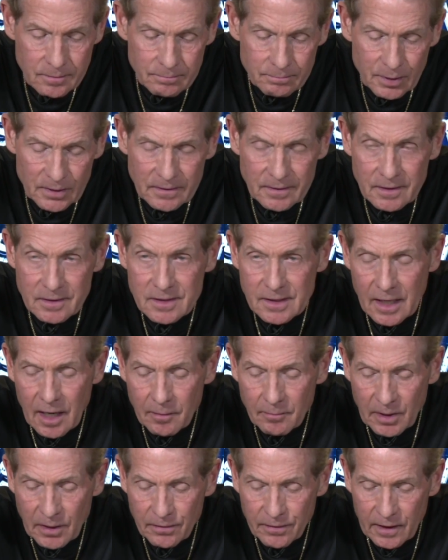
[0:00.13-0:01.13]
but this got
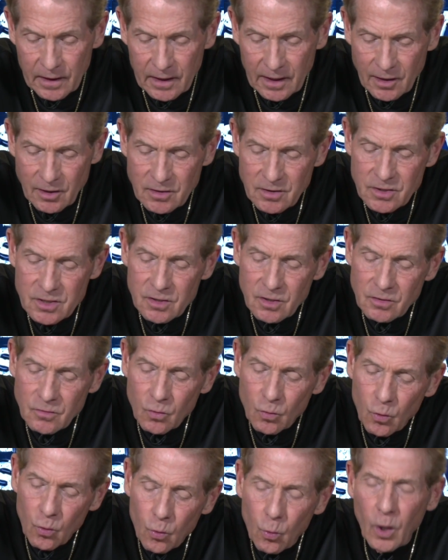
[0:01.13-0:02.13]
me thinking,
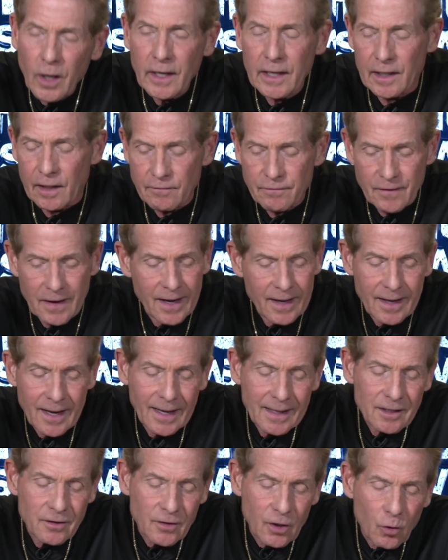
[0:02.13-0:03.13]
what if, I
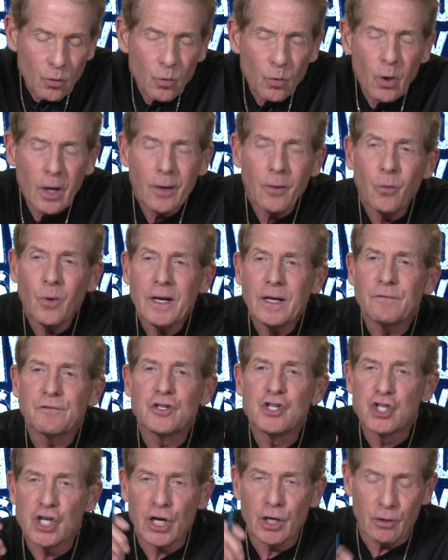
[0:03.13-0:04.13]
don't know, what if
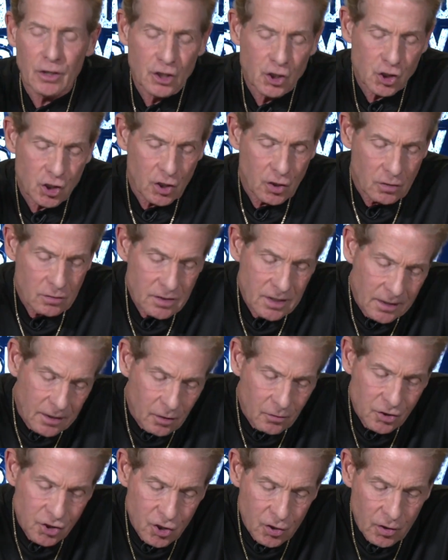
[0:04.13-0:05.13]
Jerry Jones, I
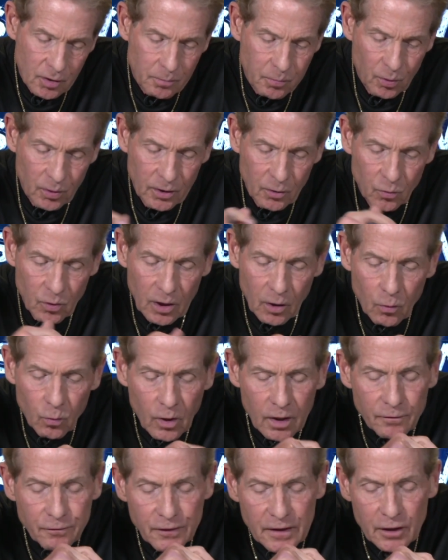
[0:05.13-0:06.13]
know Jerry pretty well, what
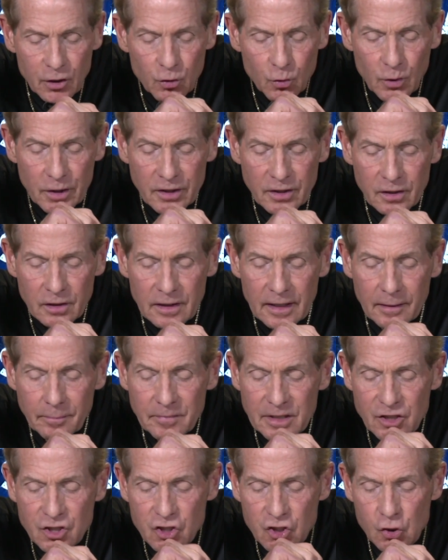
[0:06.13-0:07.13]
if he agreed to let
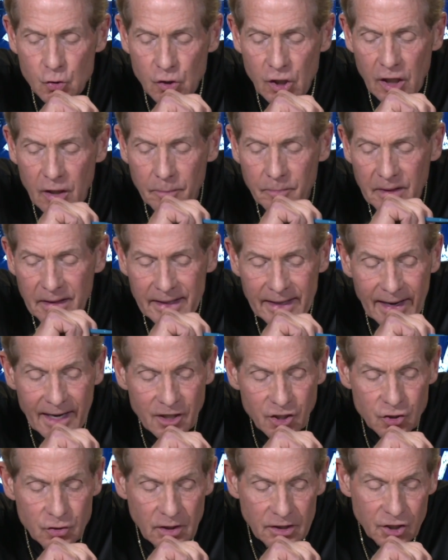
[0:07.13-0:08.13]
me suit up and
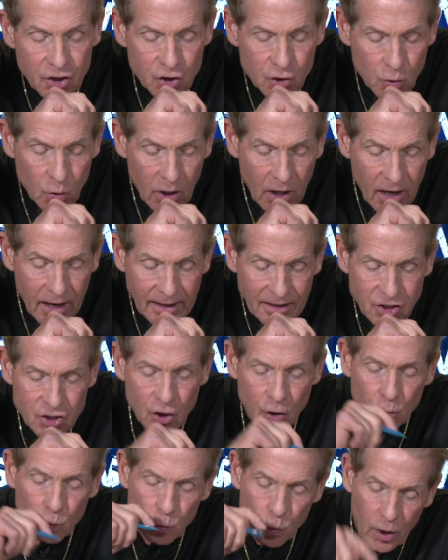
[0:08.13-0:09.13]
actually try to
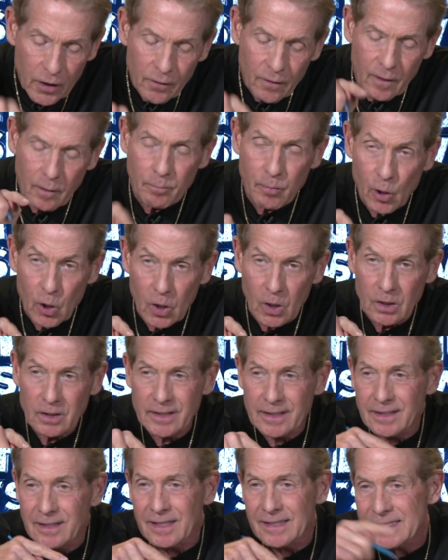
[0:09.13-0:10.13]
run the ball
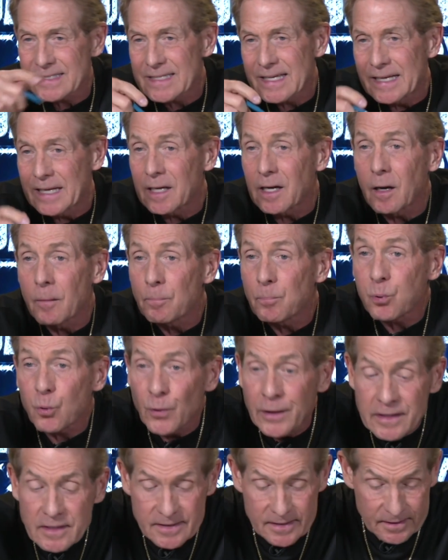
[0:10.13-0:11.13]
in, let's say, a
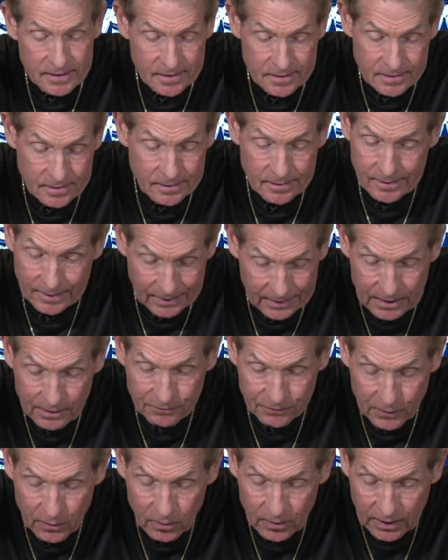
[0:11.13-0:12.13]
preseason
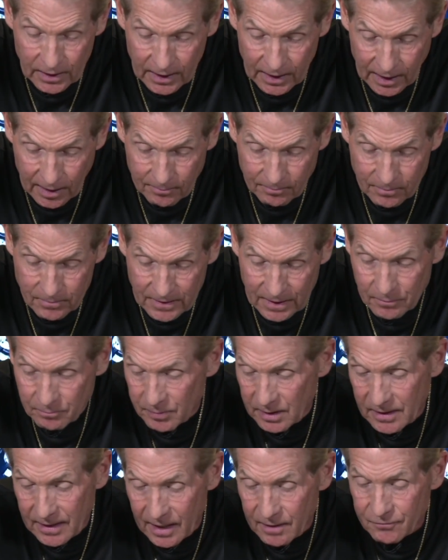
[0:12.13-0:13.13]
NFL game? That'd
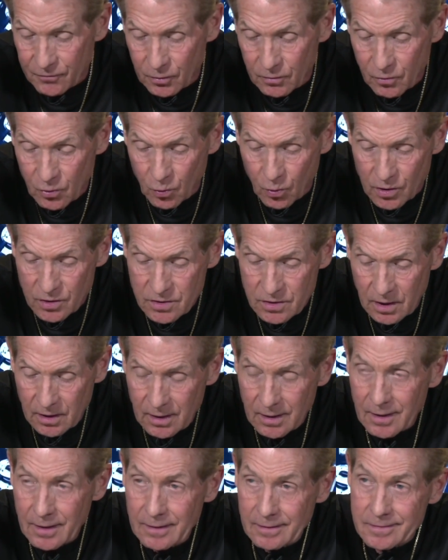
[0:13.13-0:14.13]
be after, of course,
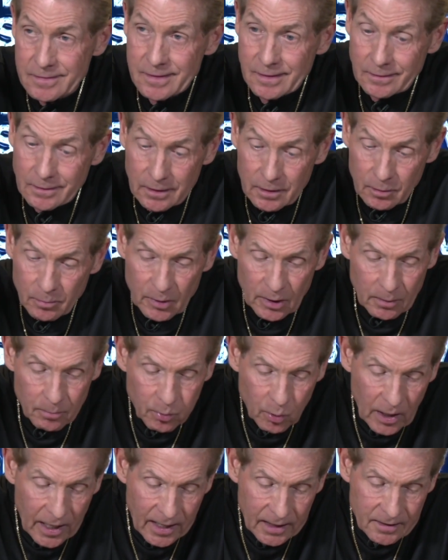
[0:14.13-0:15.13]
just a little bit of
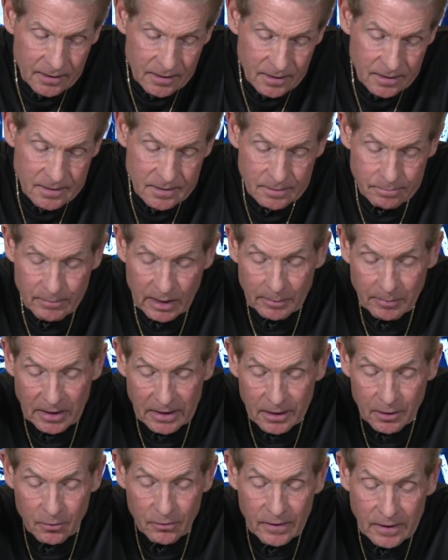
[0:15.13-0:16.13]
practice, maybe
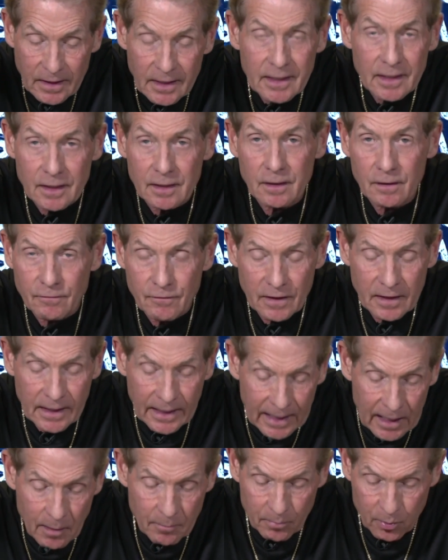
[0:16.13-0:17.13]
near the end of a
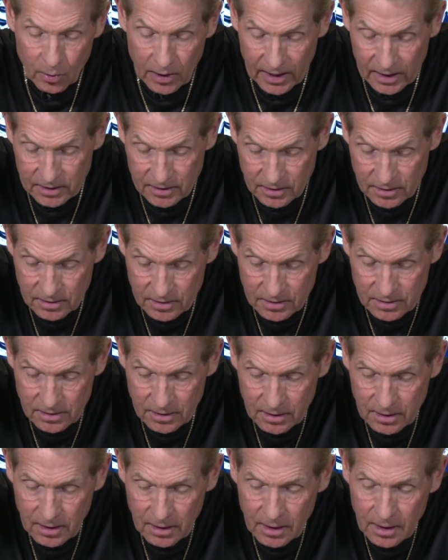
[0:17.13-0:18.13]
camp practice.
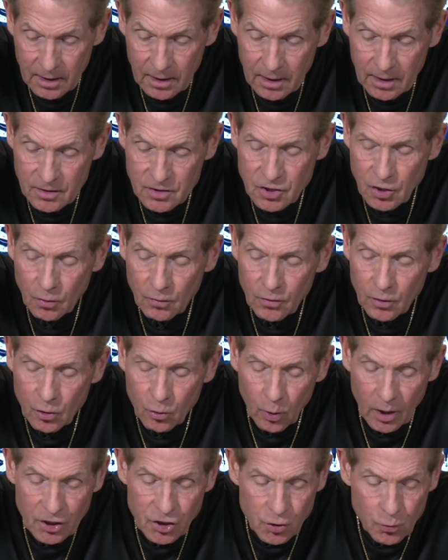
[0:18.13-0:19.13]
So the
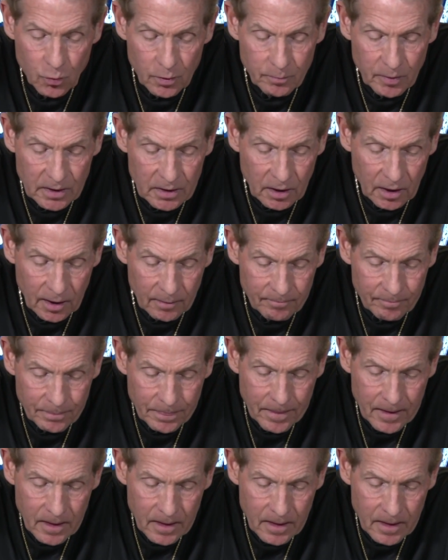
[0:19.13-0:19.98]
question would become,